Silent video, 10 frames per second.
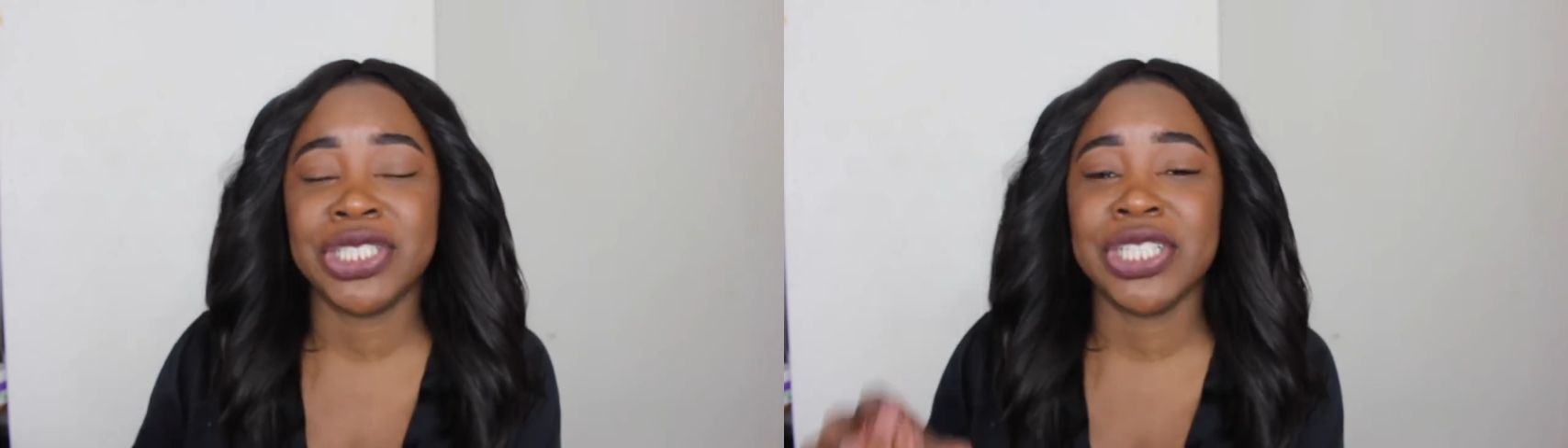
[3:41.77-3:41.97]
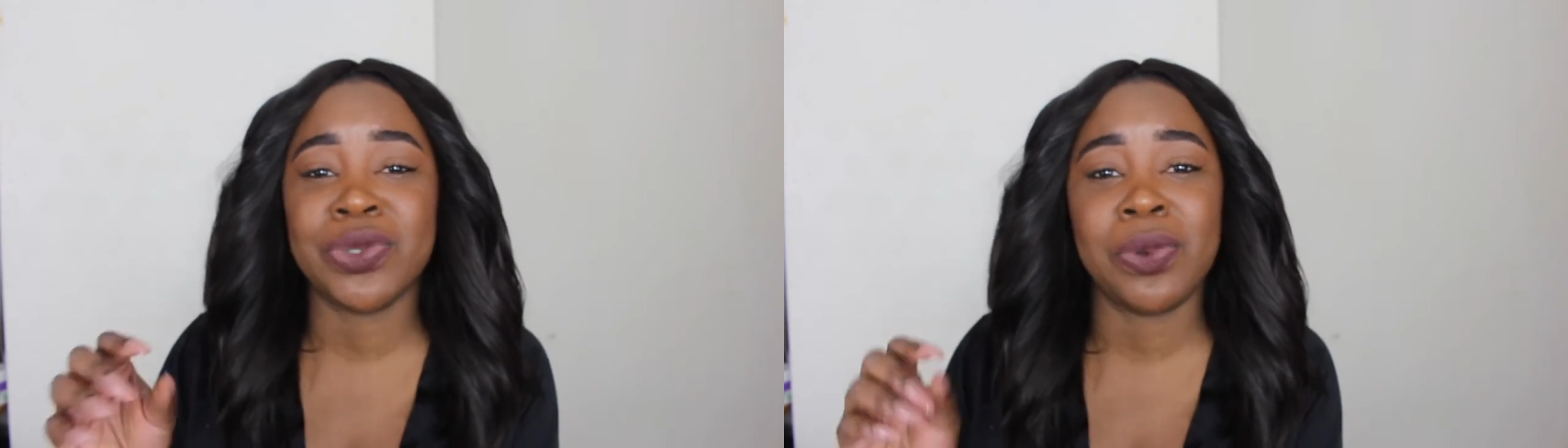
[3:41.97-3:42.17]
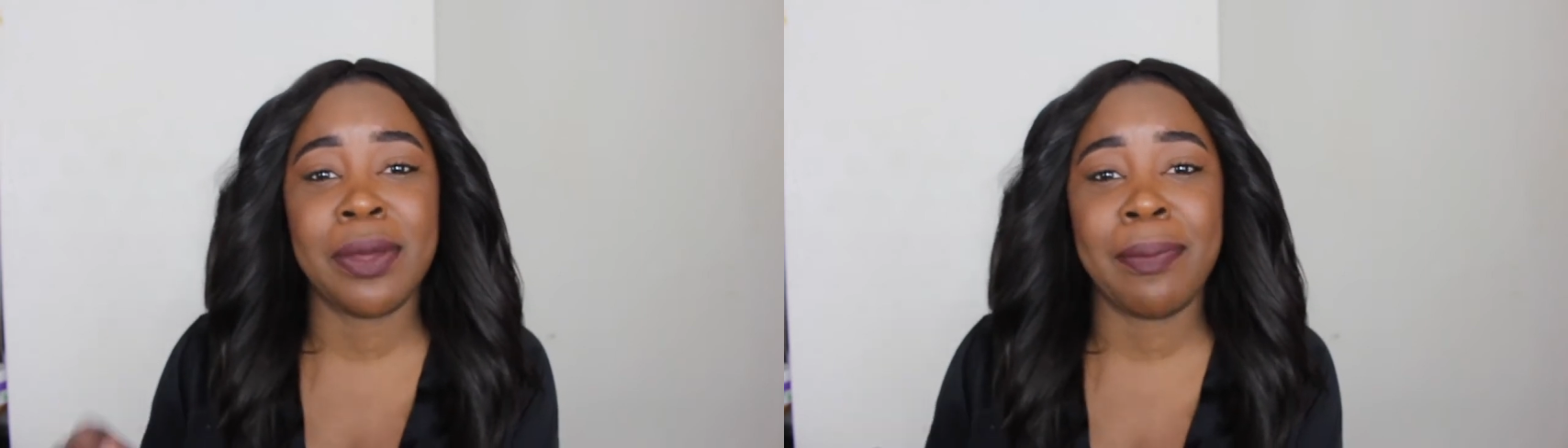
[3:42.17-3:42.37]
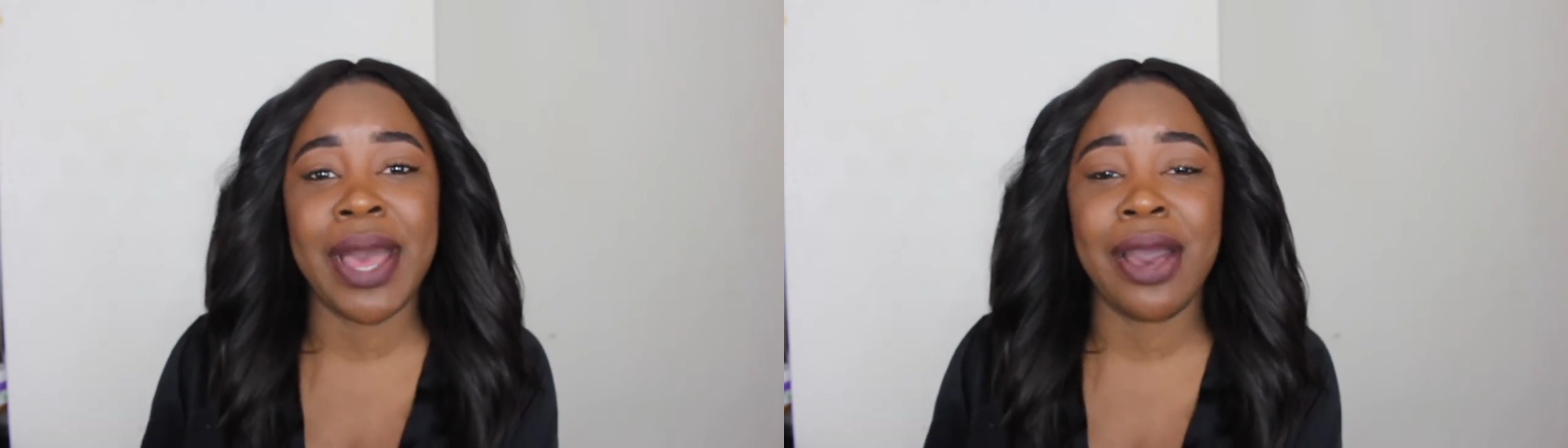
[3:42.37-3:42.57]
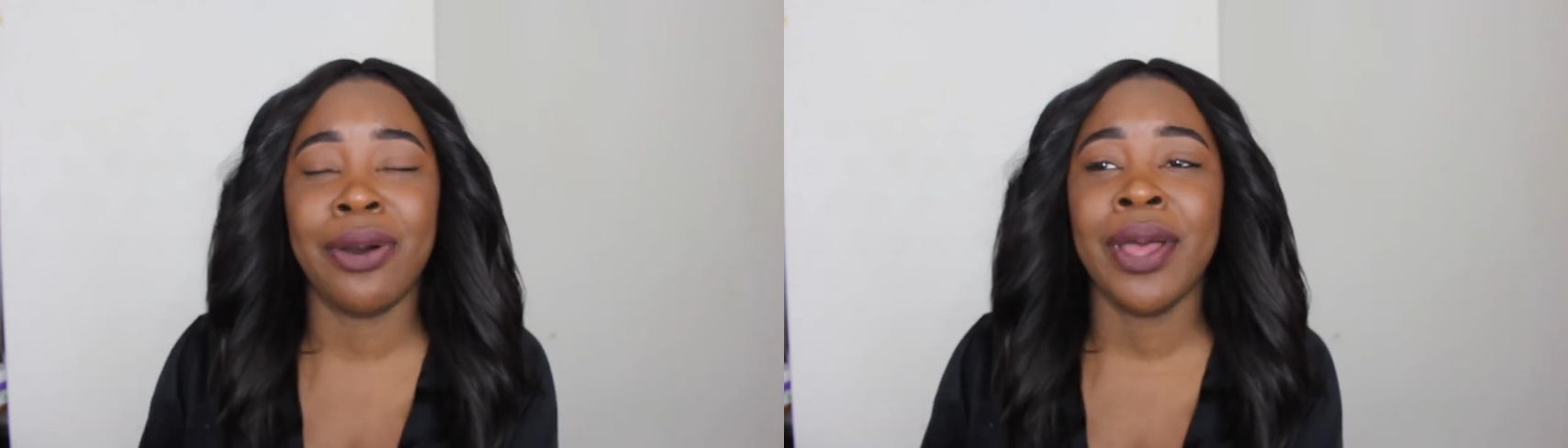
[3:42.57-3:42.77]
She's all
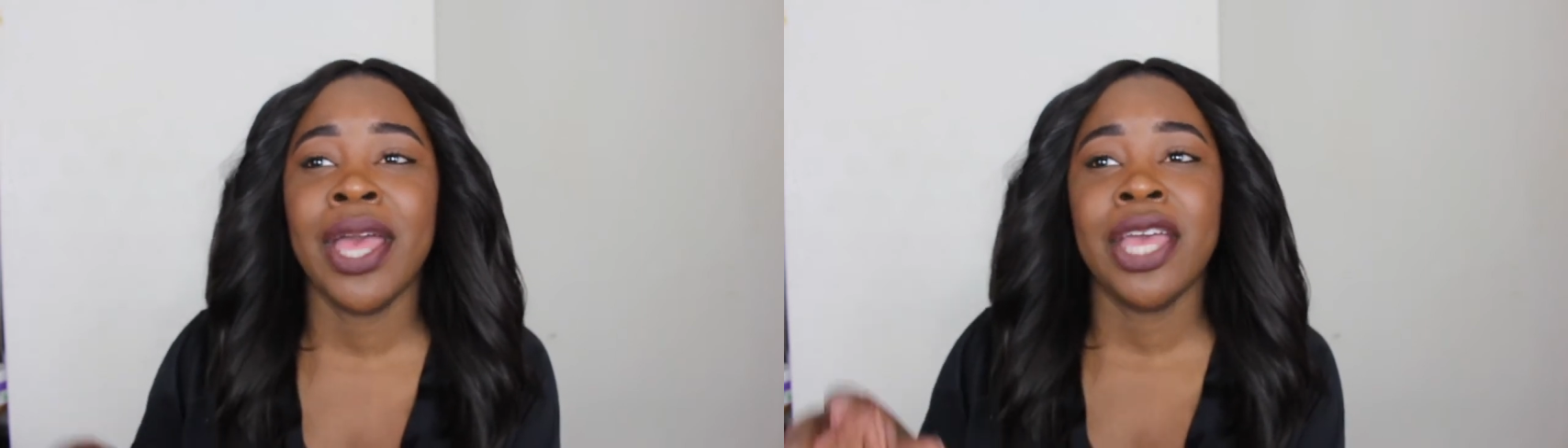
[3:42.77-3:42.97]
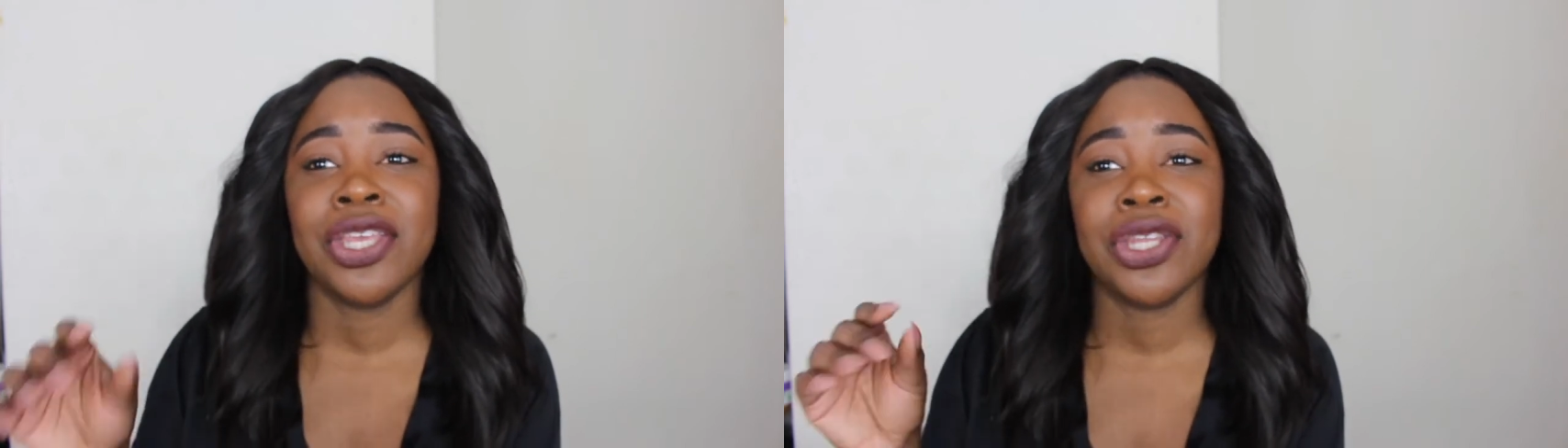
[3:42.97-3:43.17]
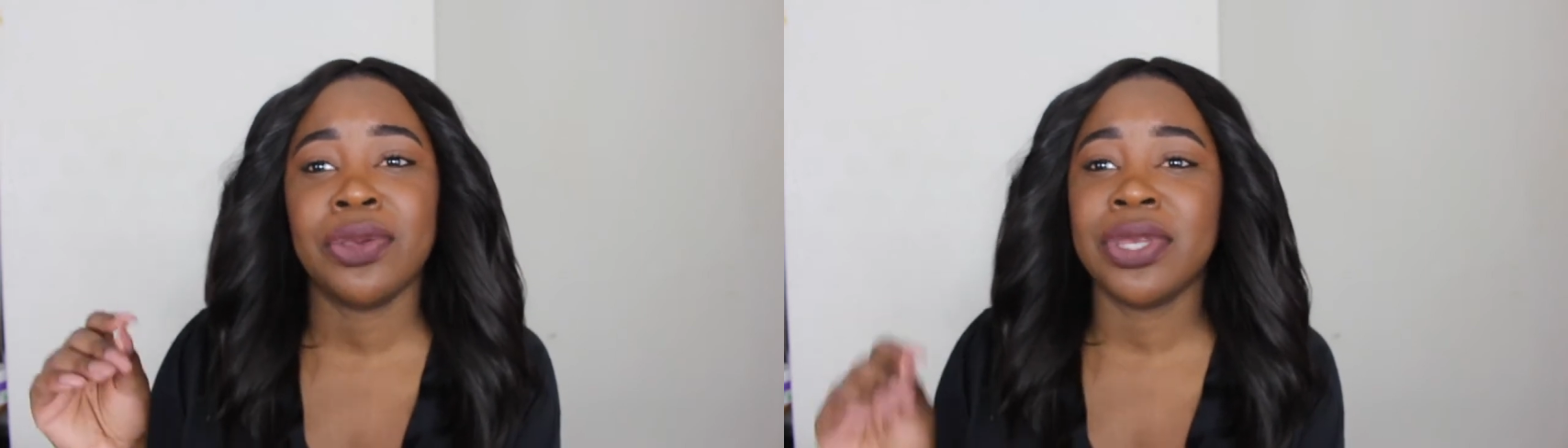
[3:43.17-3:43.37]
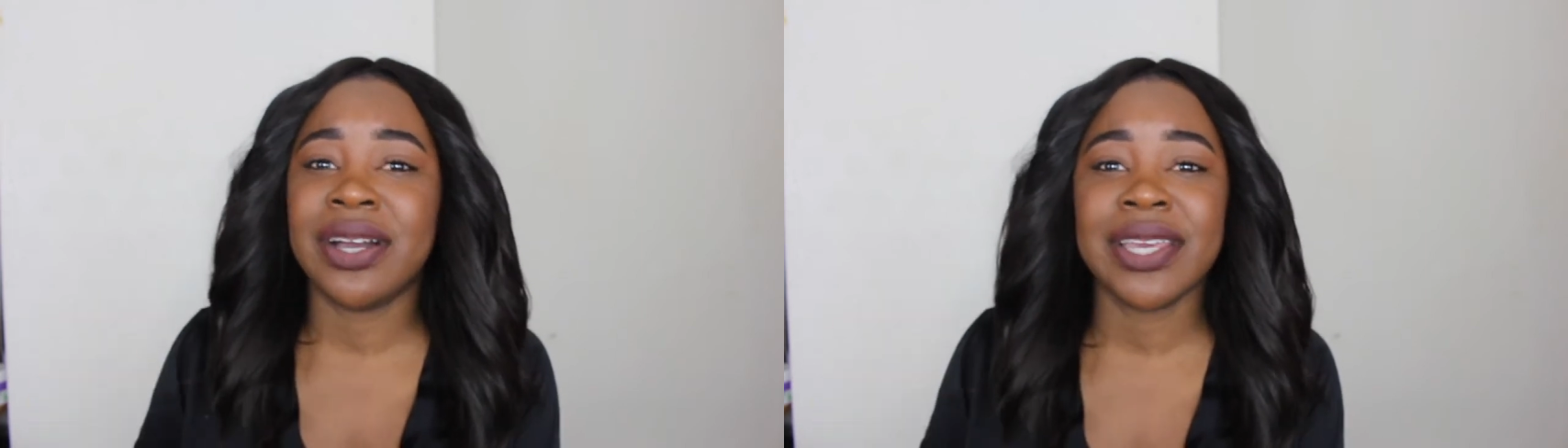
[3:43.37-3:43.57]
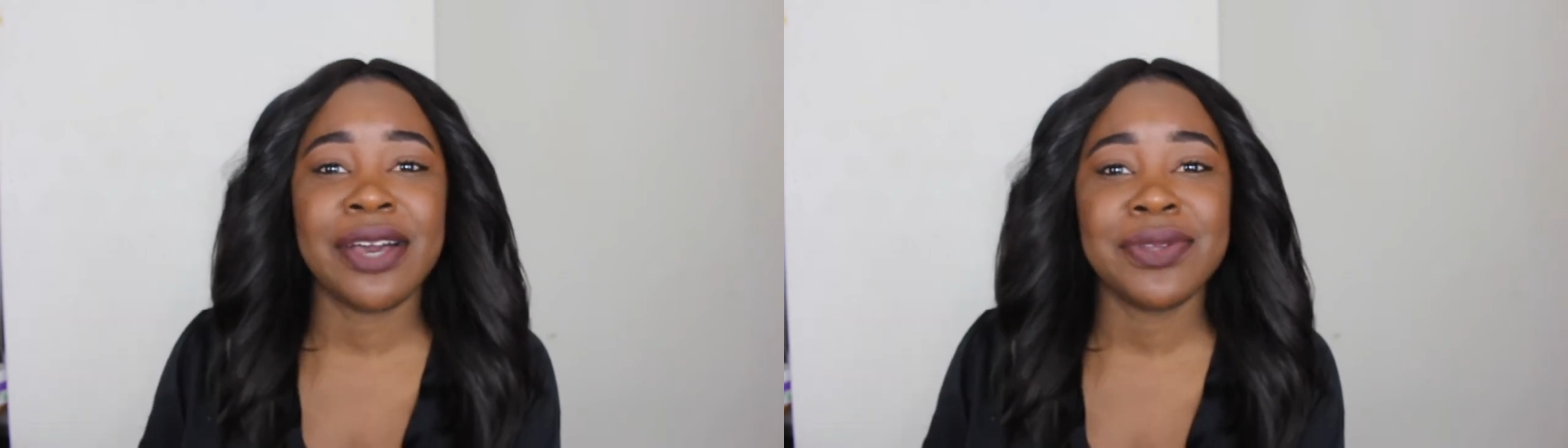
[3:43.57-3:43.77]
about, you know,
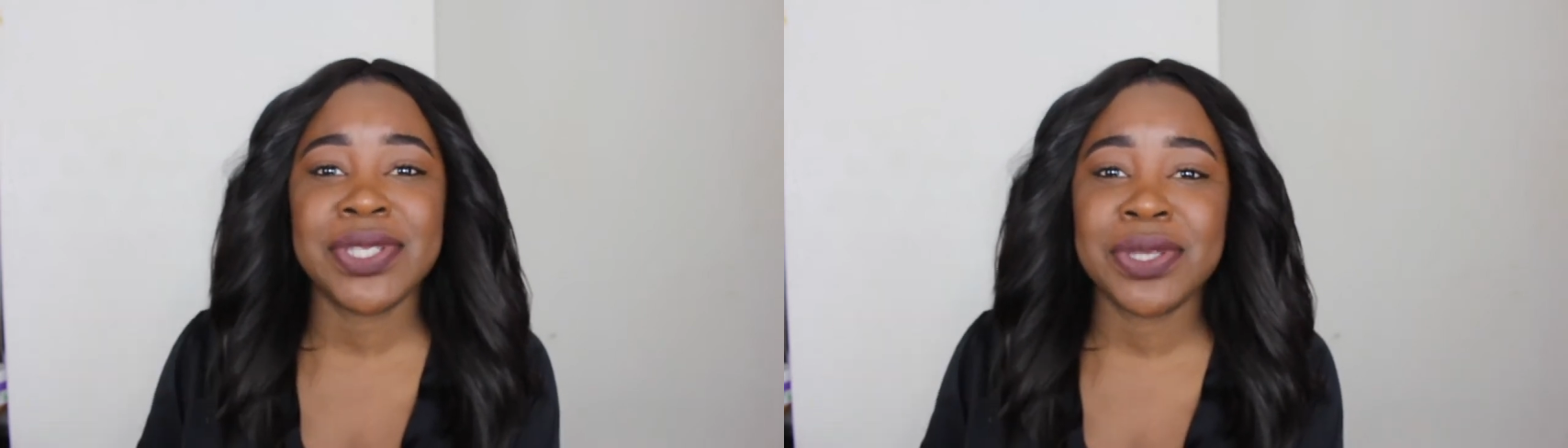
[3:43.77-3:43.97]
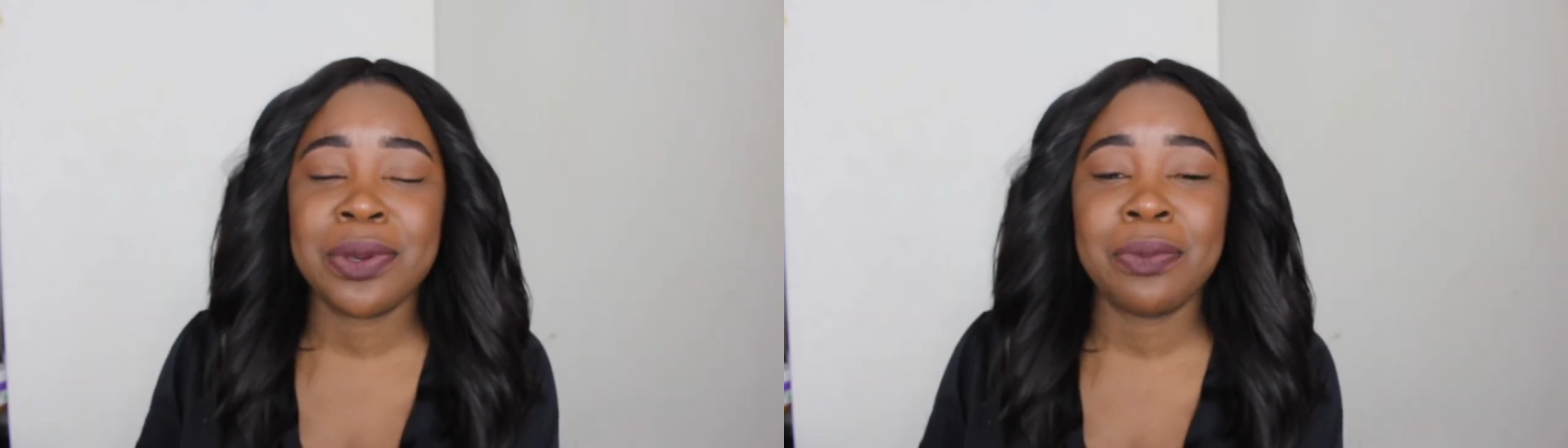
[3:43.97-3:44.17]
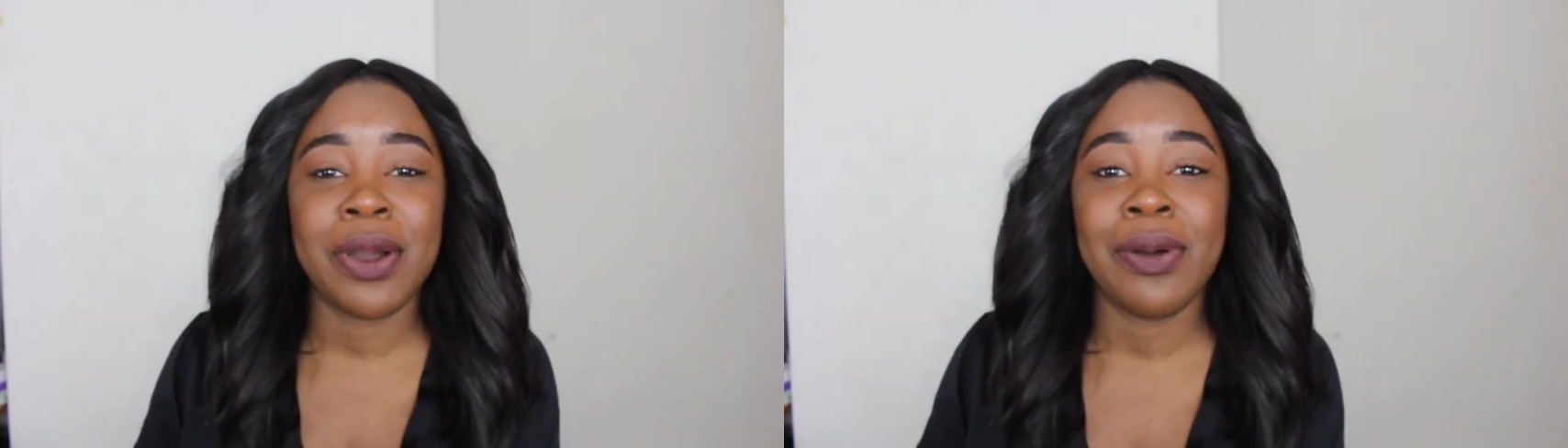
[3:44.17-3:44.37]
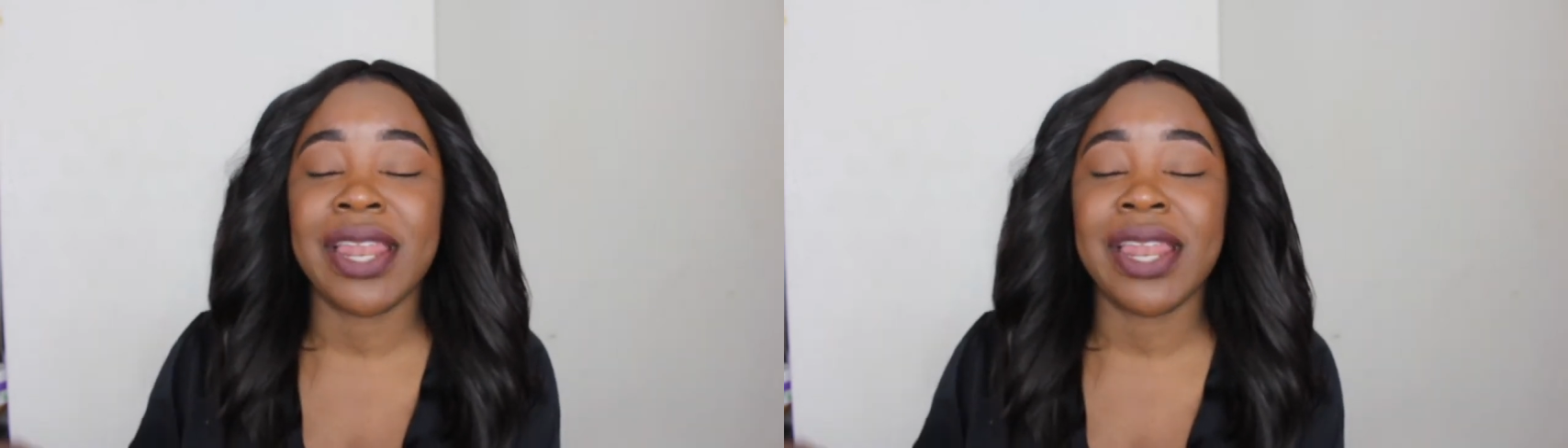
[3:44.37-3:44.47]
young girls doing well.